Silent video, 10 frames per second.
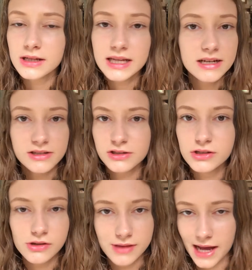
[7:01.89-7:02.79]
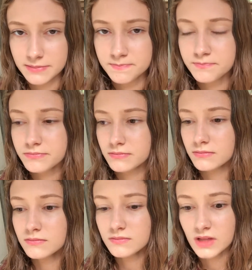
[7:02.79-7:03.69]
he doesn't do that.
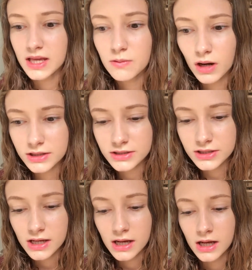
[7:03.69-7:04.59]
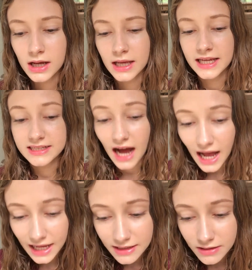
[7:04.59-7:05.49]
He wants, he
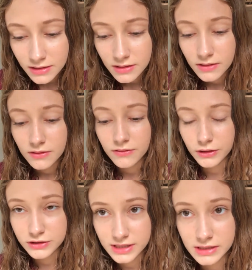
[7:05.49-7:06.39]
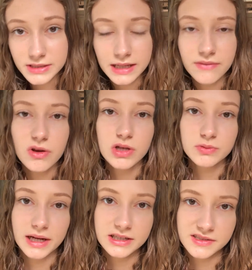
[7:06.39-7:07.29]
died for your sins to give you his
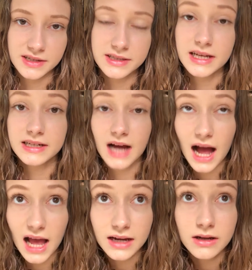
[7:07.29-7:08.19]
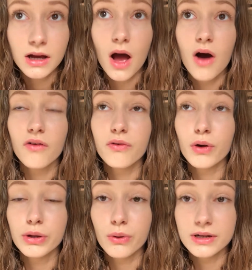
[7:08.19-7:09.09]
righteousness. He died for
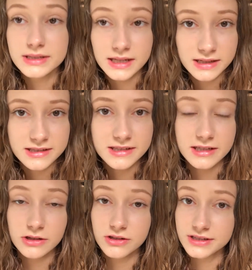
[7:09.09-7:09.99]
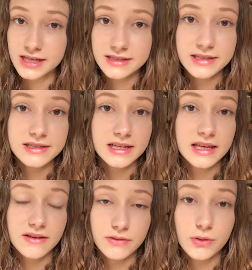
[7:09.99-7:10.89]
your sicknesses and your diseases to
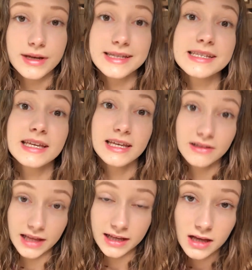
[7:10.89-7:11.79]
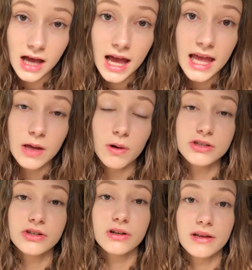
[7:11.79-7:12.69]
give you his healing. He
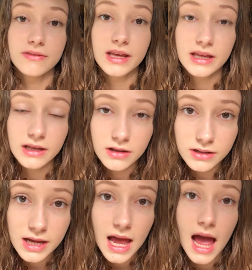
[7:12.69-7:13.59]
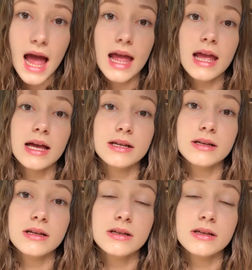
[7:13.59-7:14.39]
wants you to live healed and